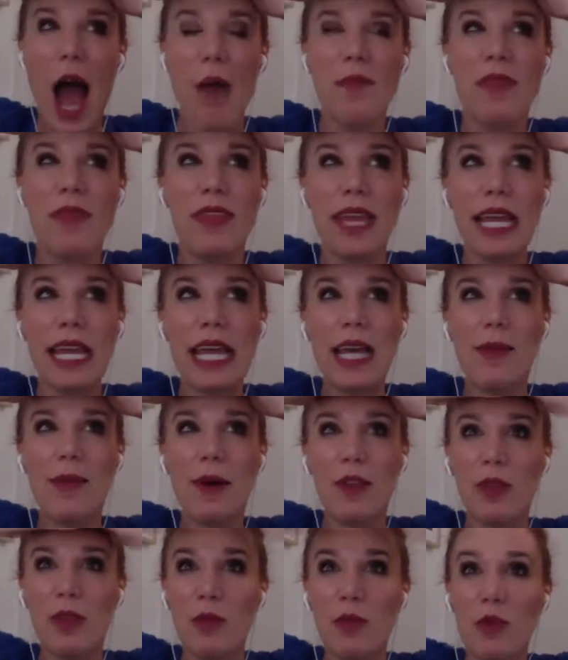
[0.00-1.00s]
I'm thinking
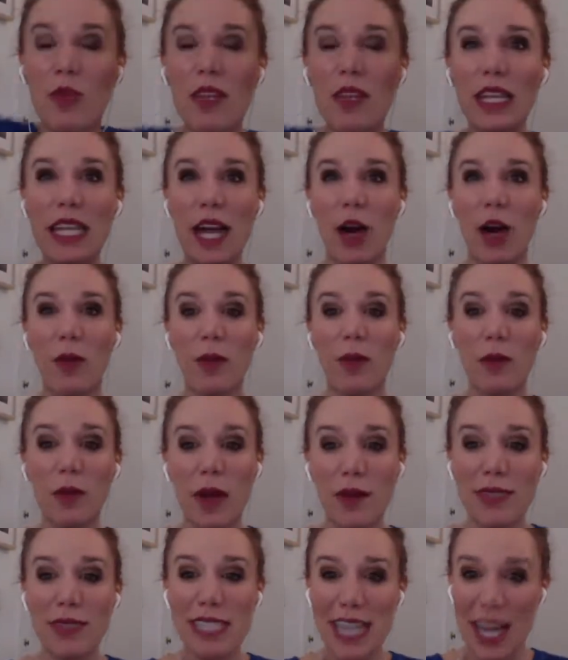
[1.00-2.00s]
about the movie that helped me
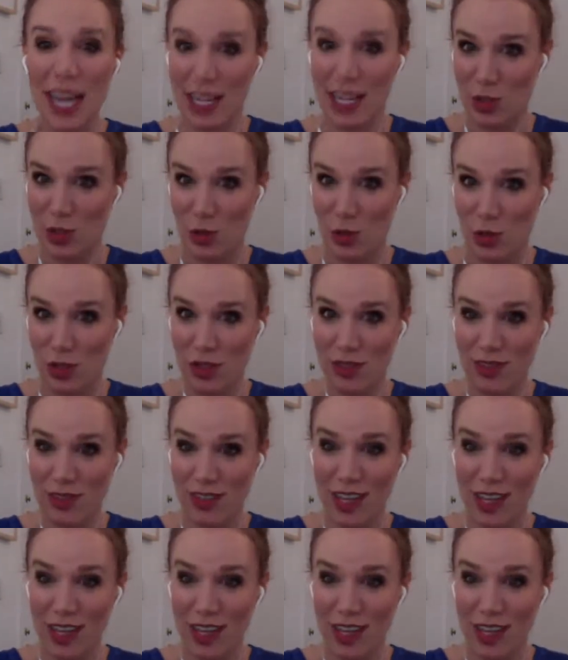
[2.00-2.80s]
when I was in high school,